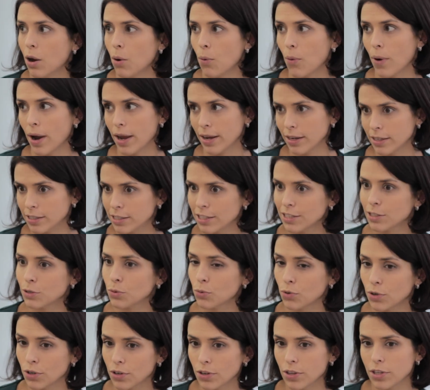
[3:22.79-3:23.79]
why it is
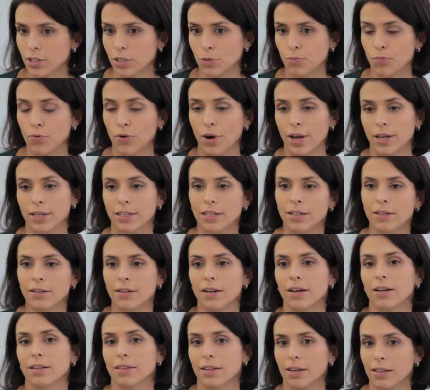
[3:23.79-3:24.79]
worth spreading,
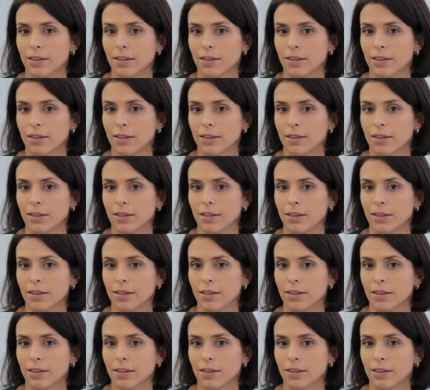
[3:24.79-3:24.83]
and